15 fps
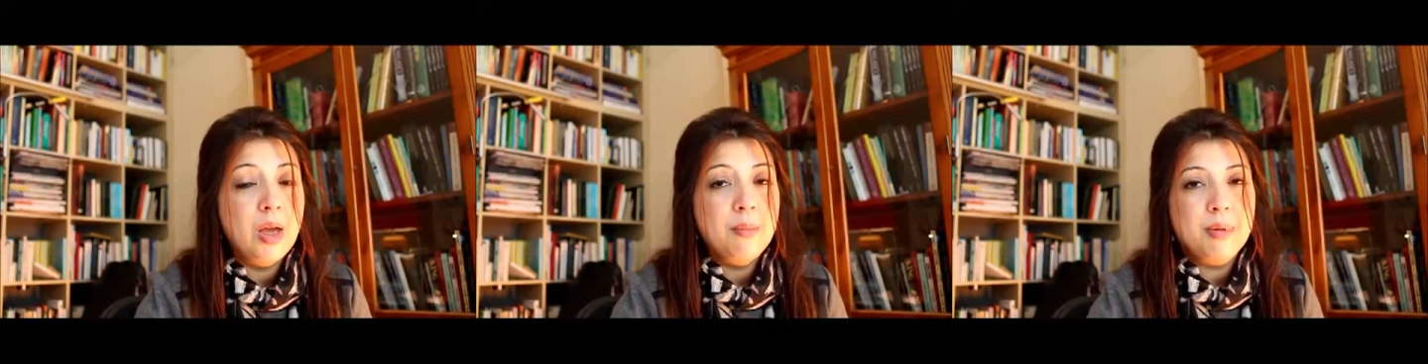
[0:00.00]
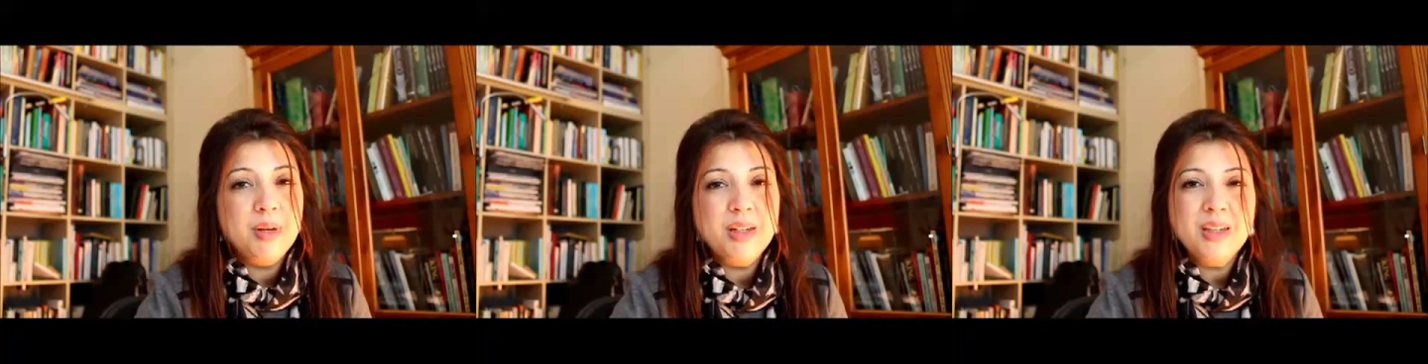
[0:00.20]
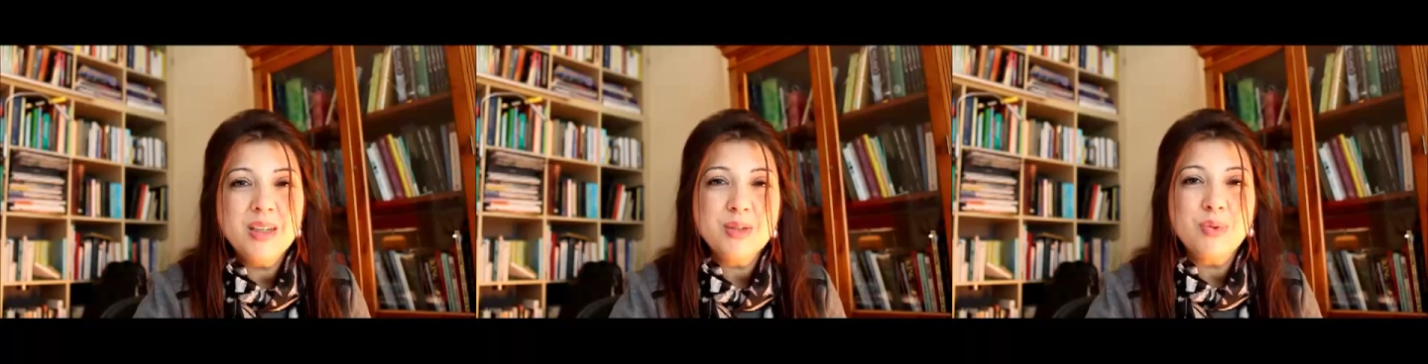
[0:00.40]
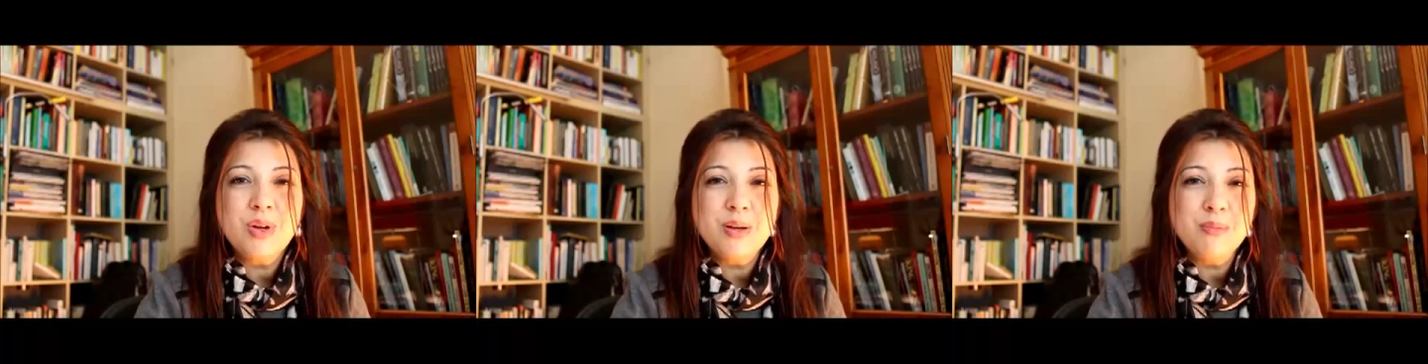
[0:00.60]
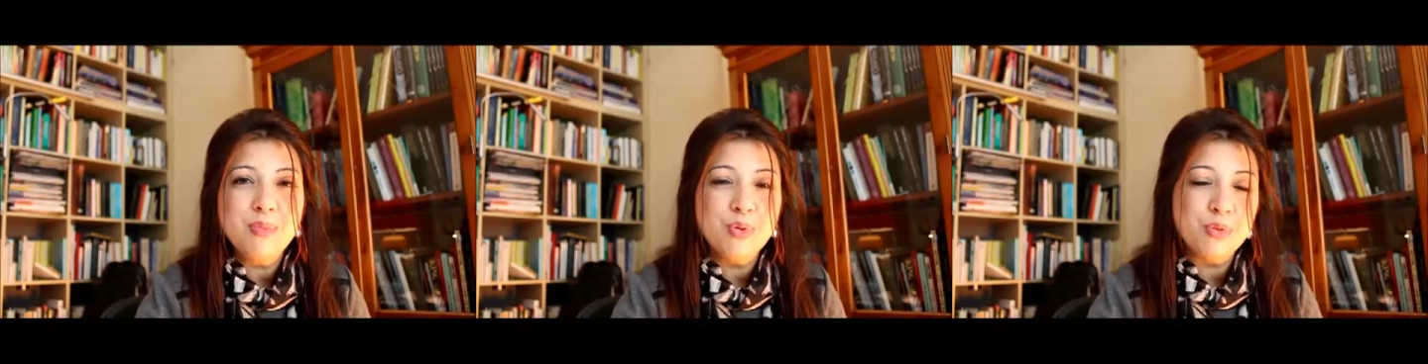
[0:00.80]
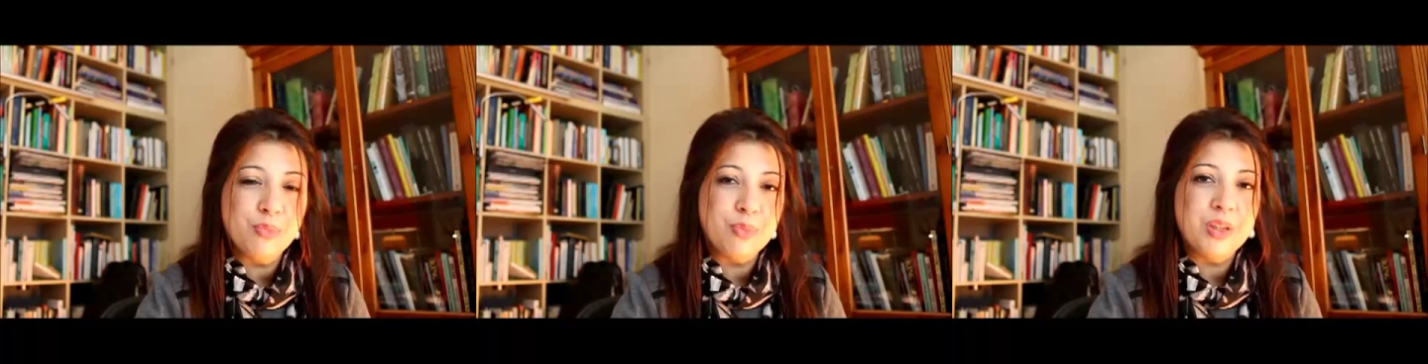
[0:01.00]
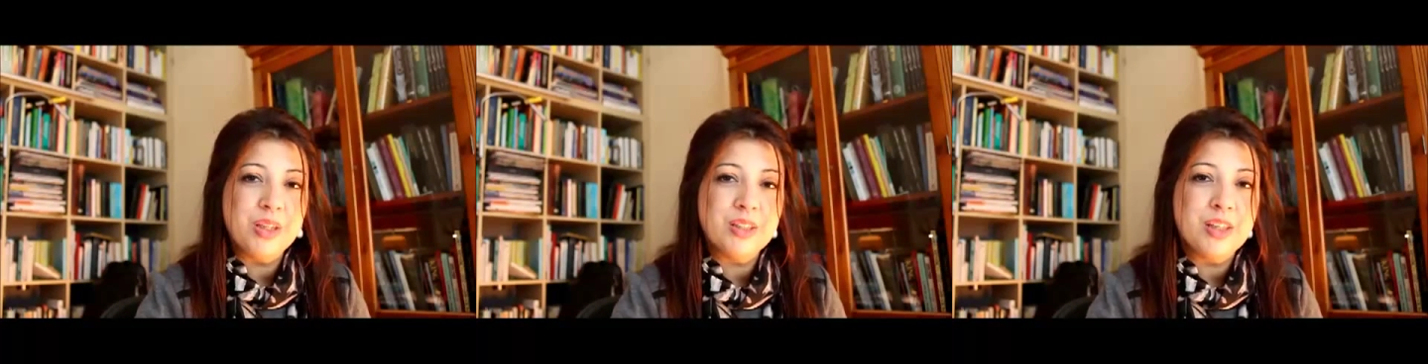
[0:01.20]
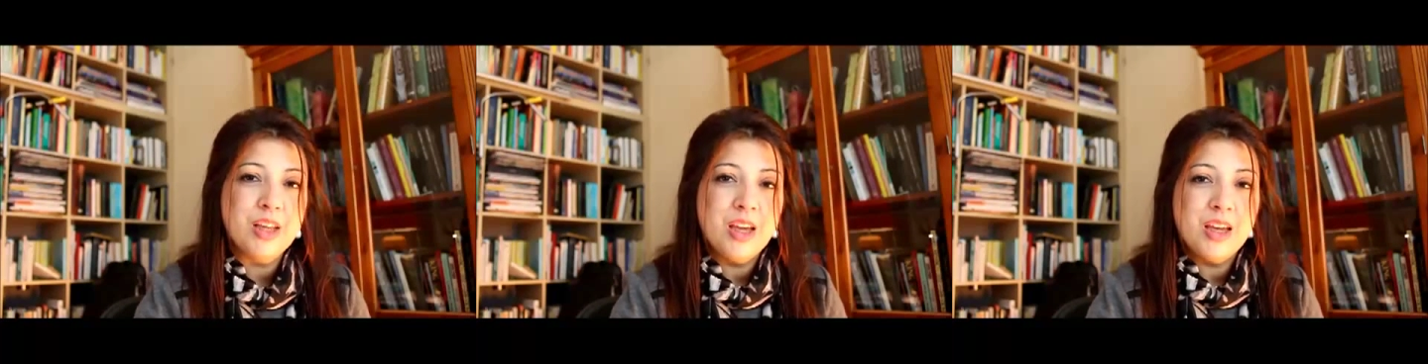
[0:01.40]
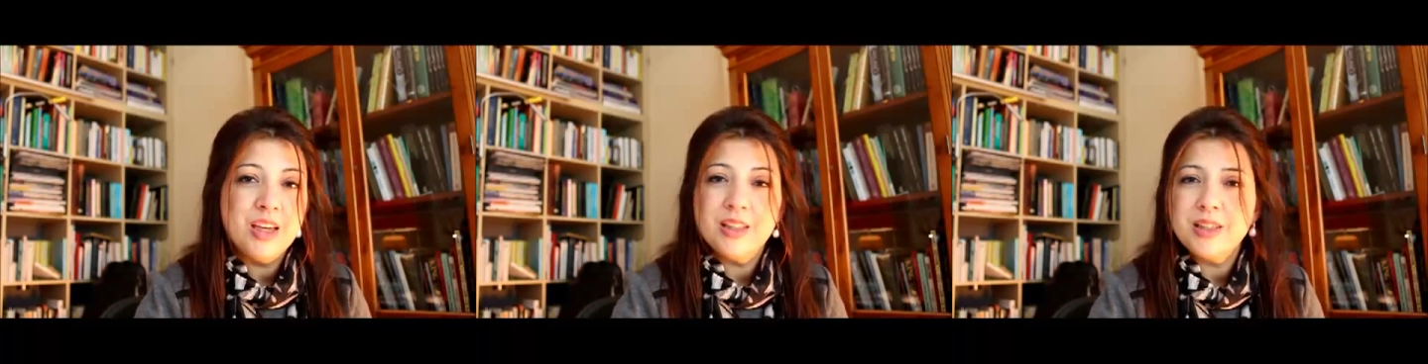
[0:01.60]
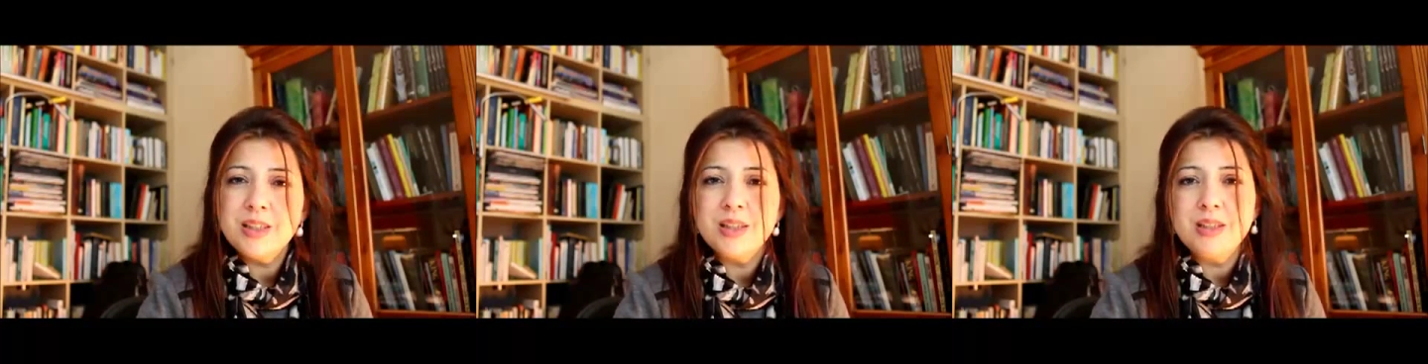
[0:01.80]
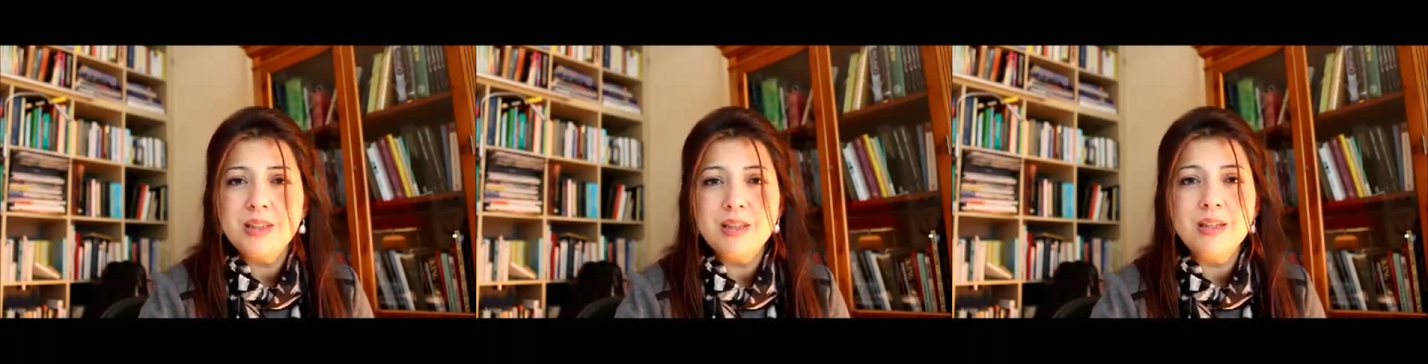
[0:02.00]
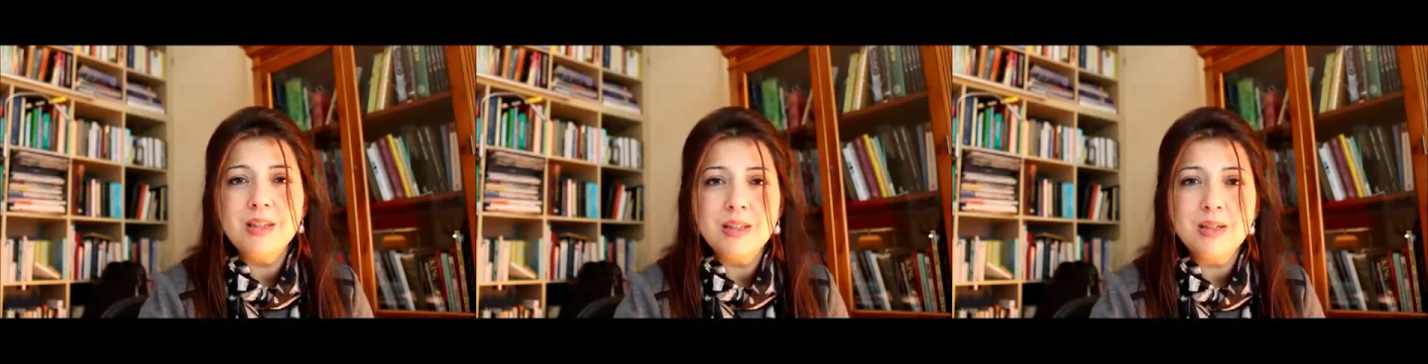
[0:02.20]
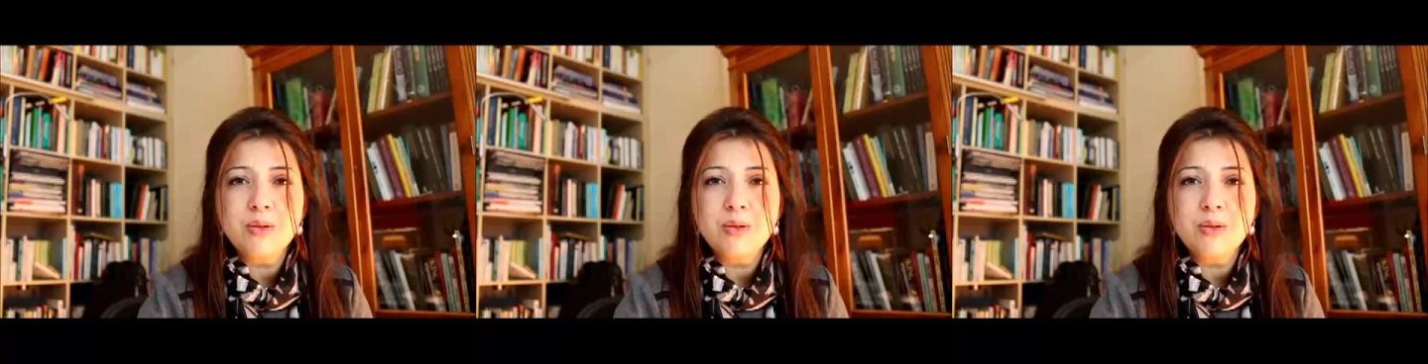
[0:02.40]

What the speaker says: But it is quite important because it's